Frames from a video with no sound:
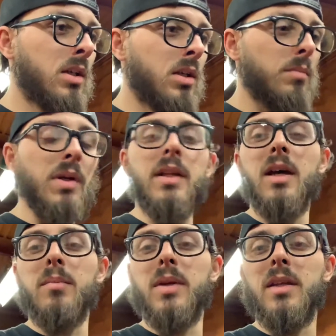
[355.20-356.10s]
My
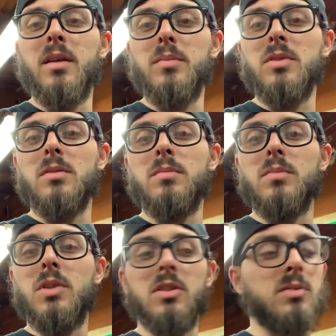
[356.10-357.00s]
dad made up some
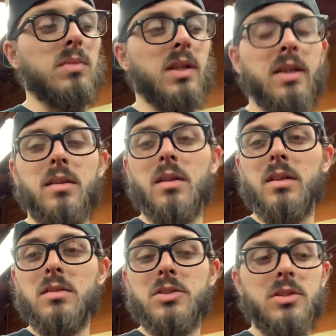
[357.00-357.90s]
custom length
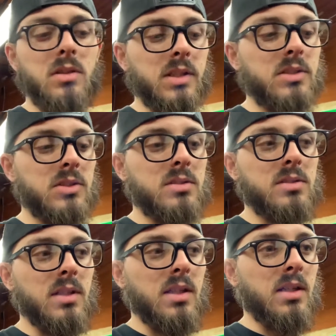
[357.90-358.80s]
linkages
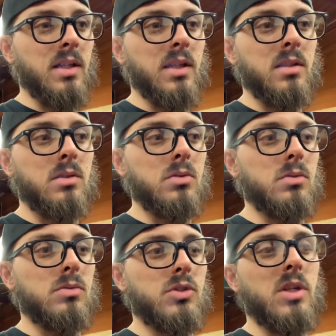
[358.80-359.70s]
that I had to
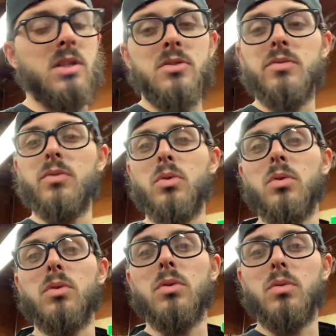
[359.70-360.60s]
change
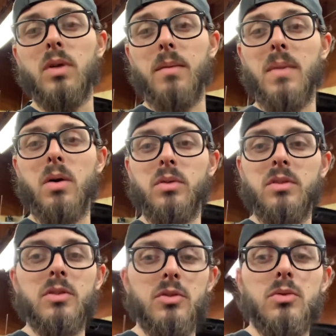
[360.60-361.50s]
for where I mounted the
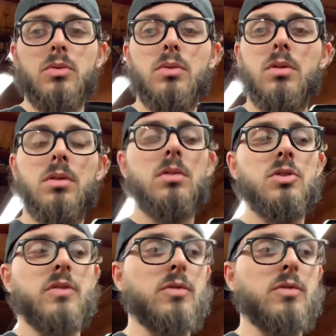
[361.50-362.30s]
new shifter